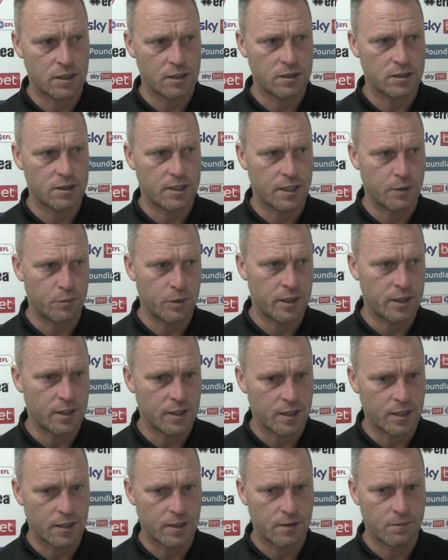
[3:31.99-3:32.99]
because they've
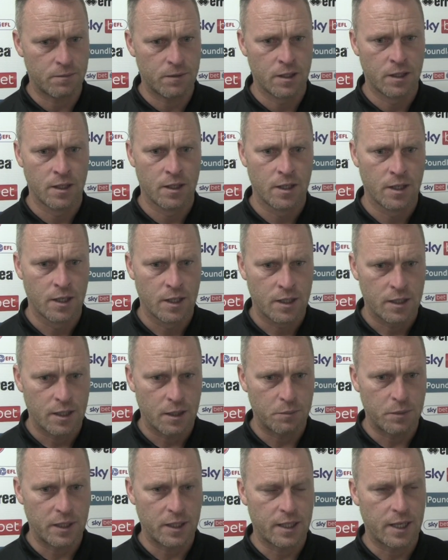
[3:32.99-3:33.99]

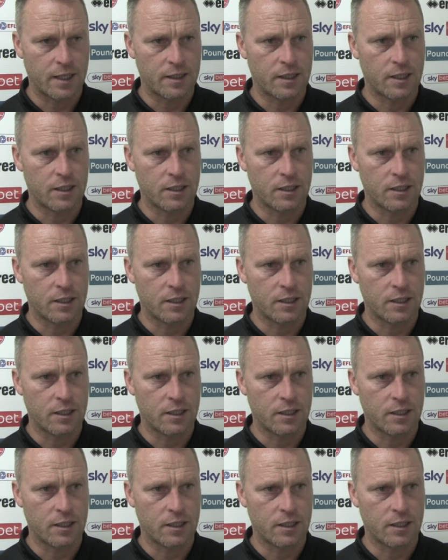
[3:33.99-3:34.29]
been kicked